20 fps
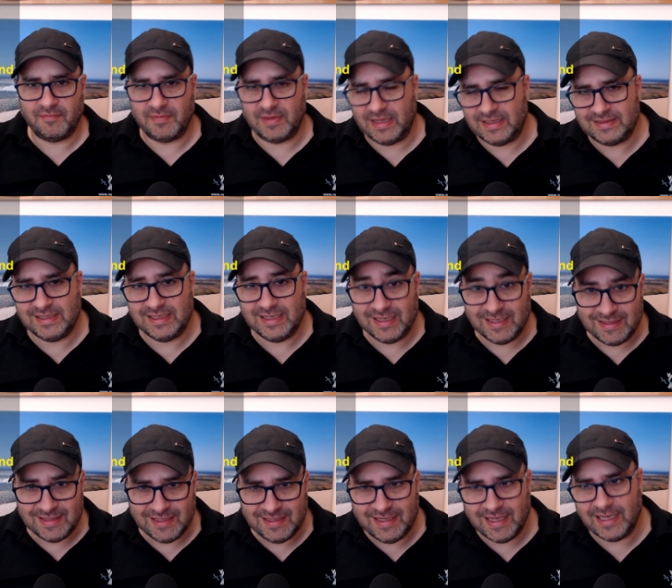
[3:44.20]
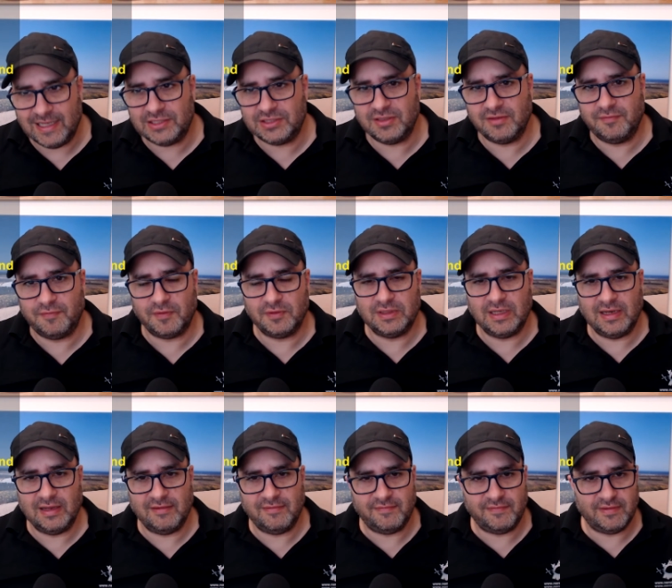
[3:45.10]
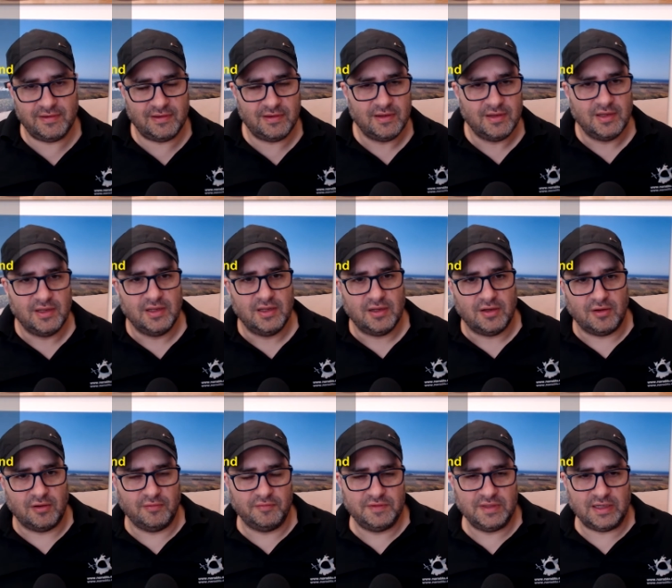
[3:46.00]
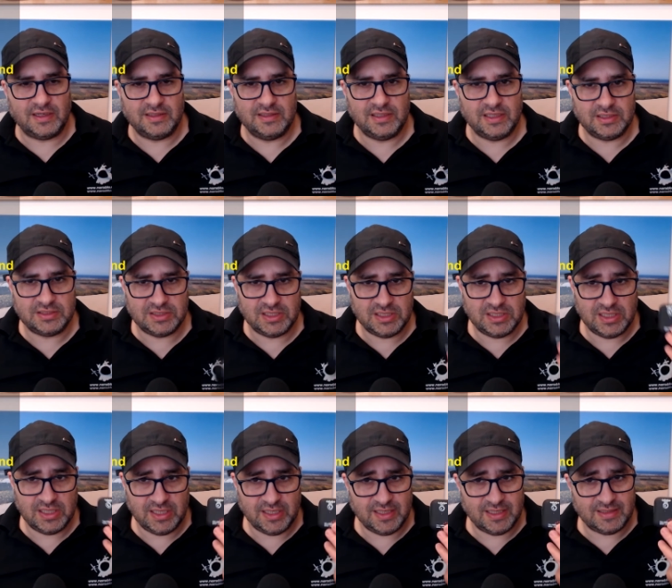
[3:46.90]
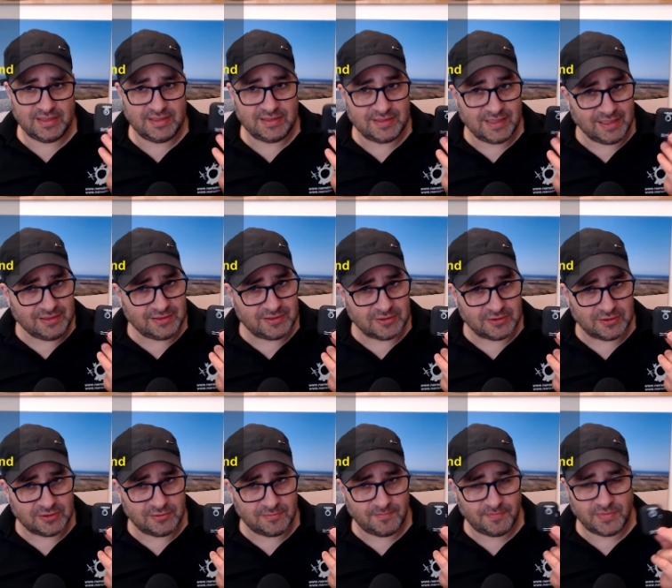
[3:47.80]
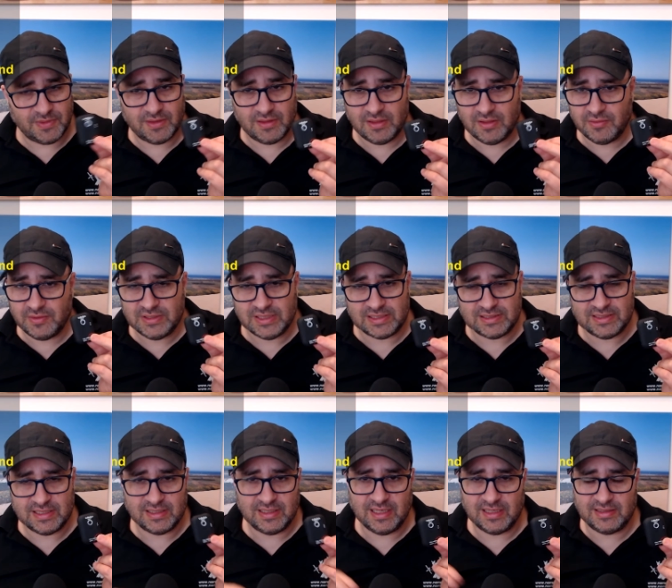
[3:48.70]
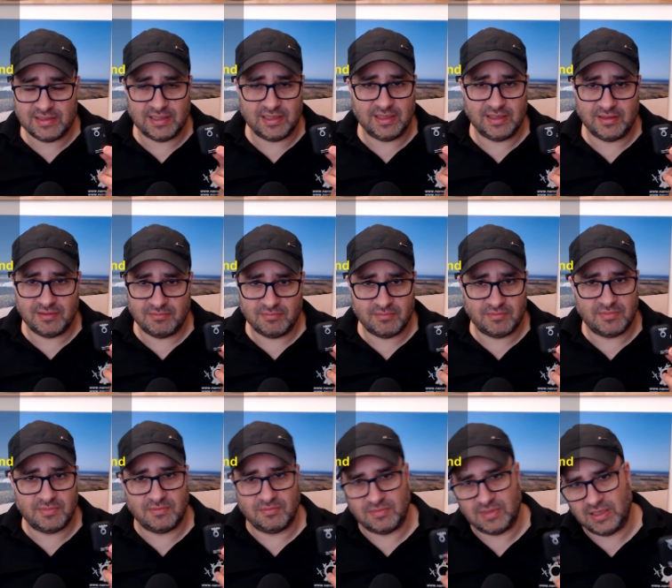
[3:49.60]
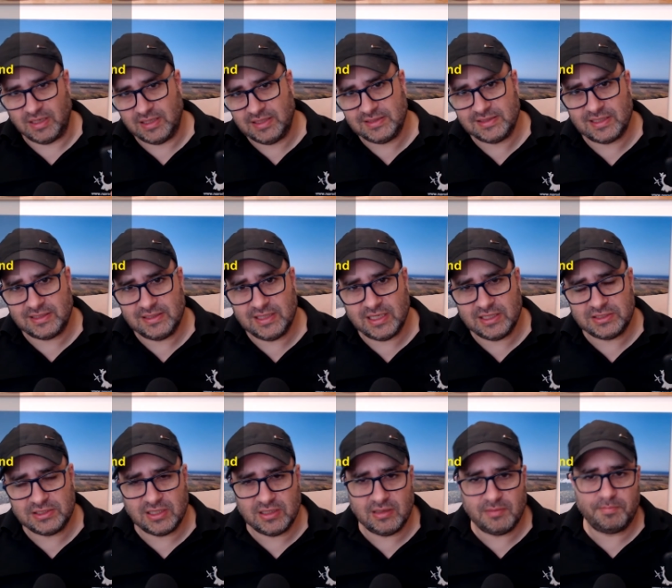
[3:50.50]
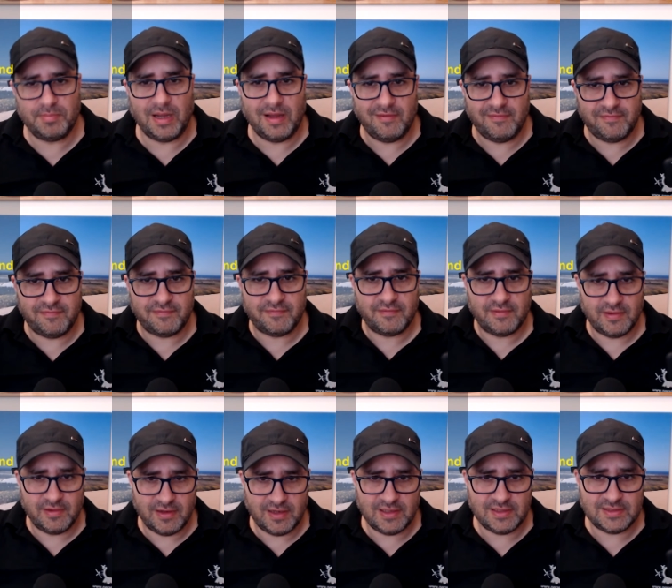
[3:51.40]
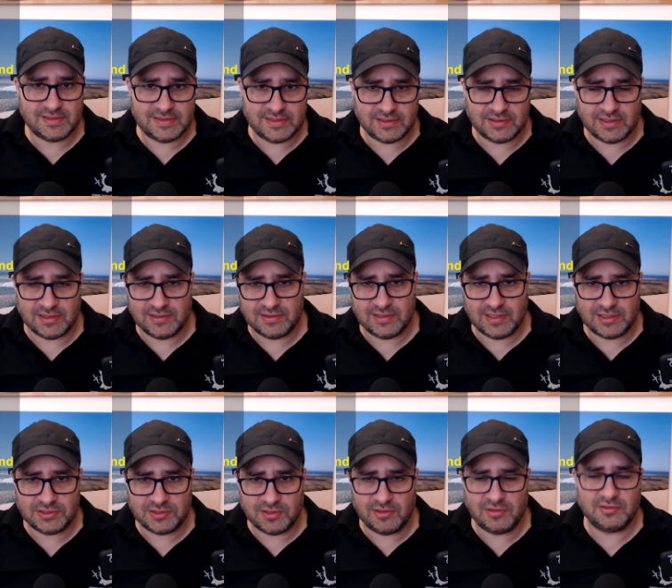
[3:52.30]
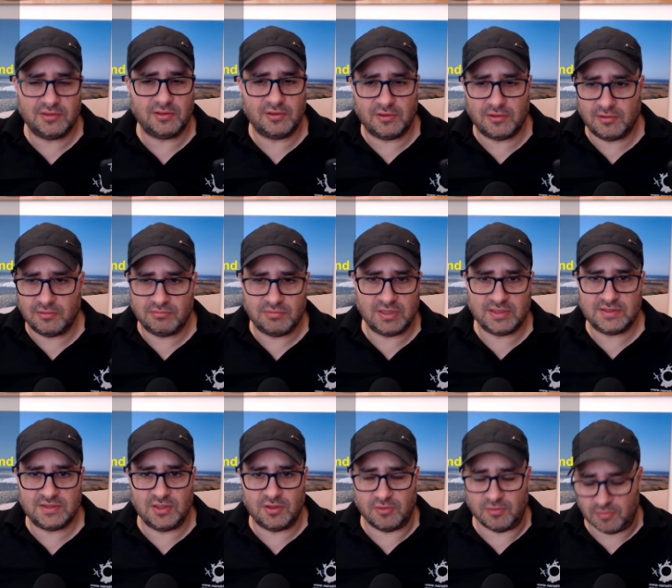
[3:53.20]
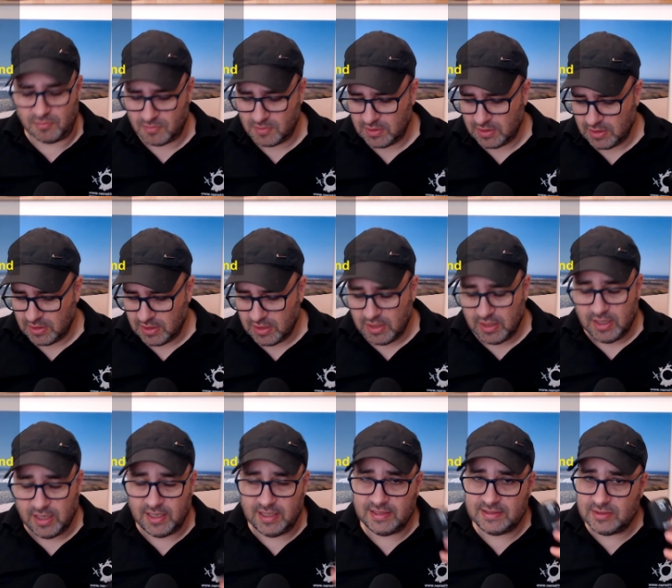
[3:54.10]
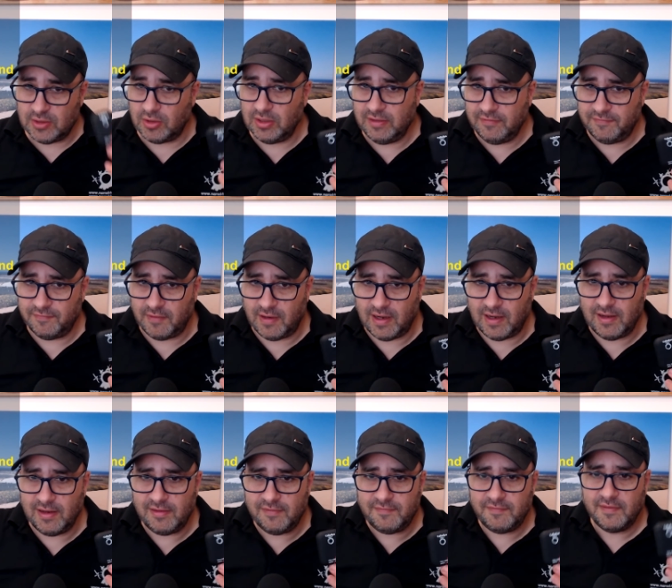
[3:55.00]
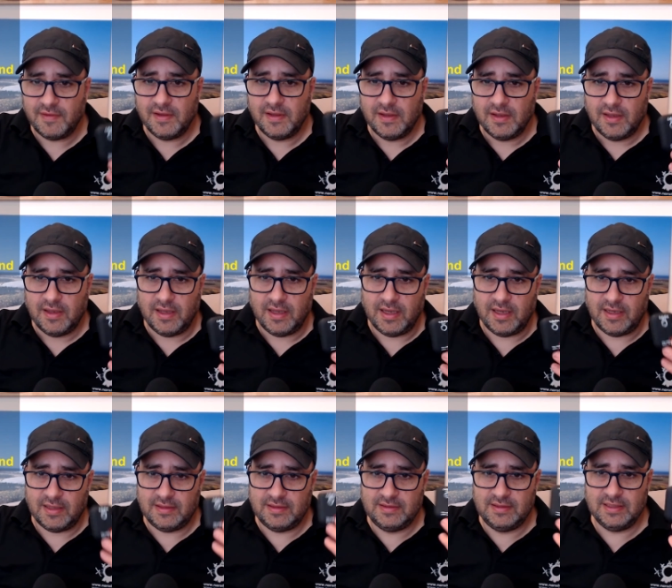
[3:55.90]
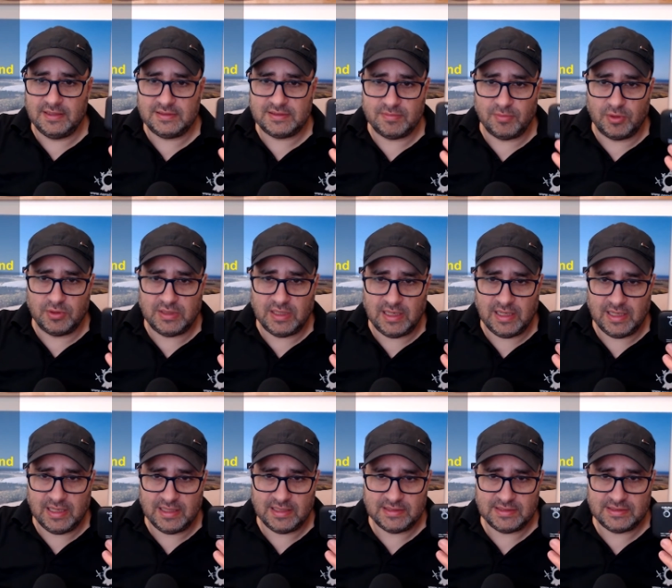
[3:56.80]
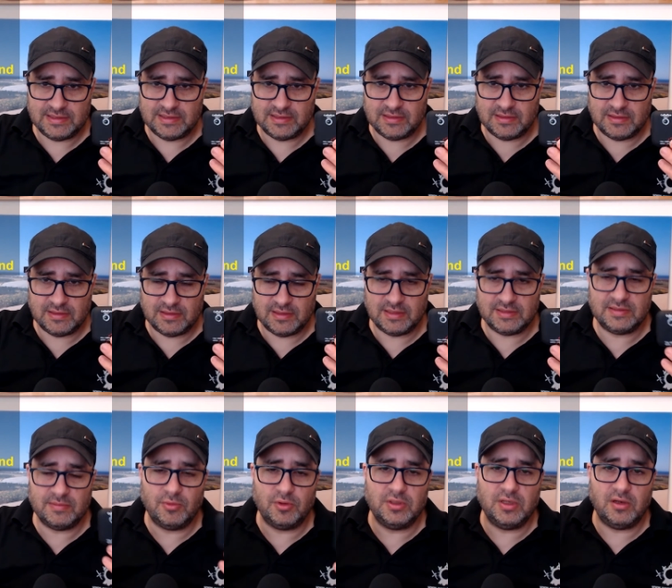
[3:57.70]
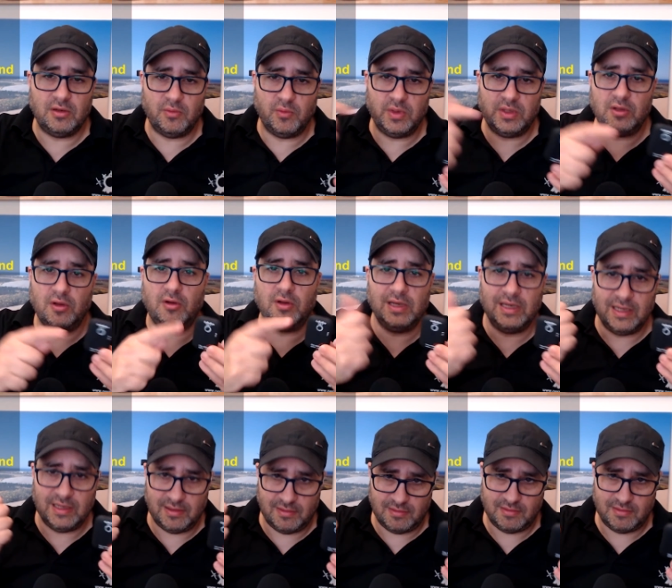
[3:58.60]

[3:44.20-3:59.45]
as an indication for the level of the radiation. In a detector, you just get a, there is radiation above a certain threshold or there's no. And it's only for RF. Uh, this model has, there's a model with only